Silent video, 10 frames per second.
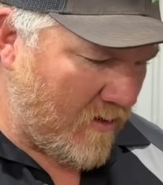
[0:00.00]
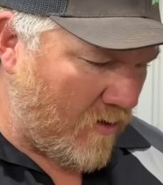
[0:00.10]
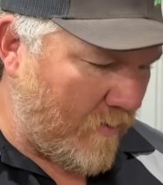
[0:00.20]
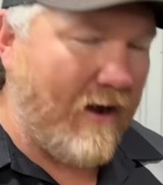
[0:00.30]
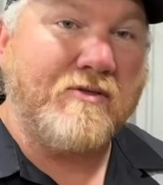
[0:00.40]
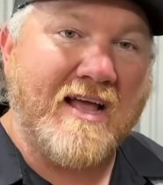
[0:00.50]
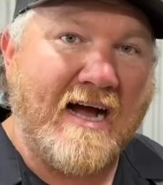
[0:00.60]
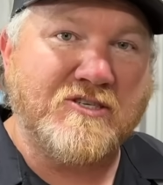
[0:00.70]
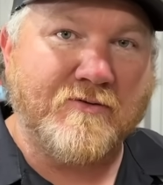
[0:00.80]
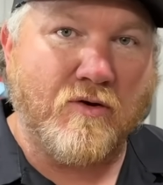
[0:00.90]
We got with the
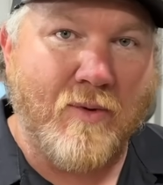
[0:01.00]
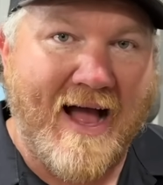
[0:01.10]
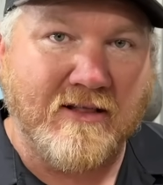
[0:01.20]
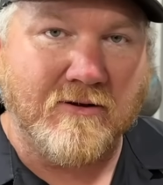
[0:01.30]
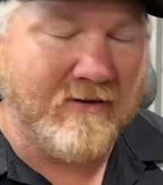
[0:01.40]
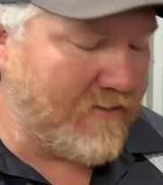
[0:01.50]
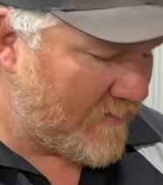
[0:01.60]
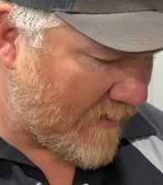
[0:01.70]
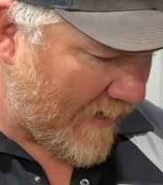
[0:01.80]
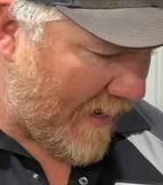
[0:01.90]
guys over at Wagler,
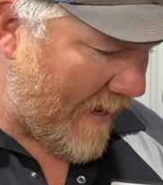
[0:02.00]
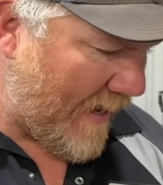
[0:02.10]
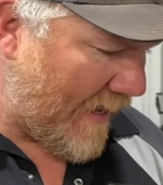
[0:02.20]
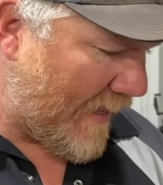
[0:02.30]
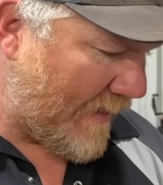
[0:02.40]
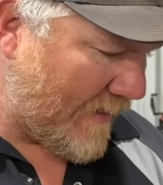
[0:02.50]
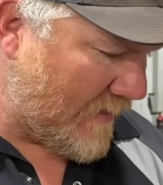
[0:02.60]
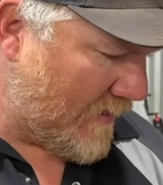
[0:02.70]
and